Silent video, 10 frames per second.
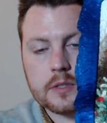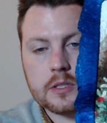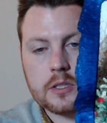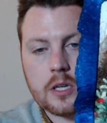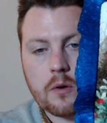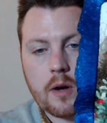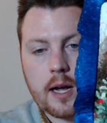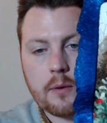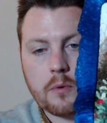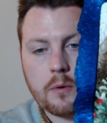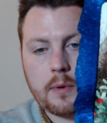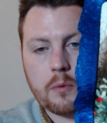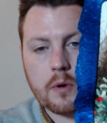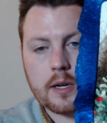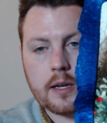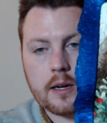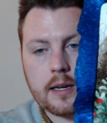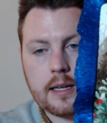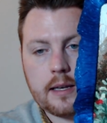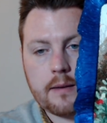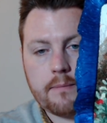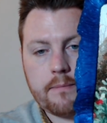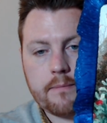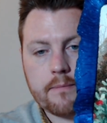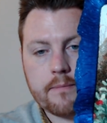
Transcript: So I will be working on him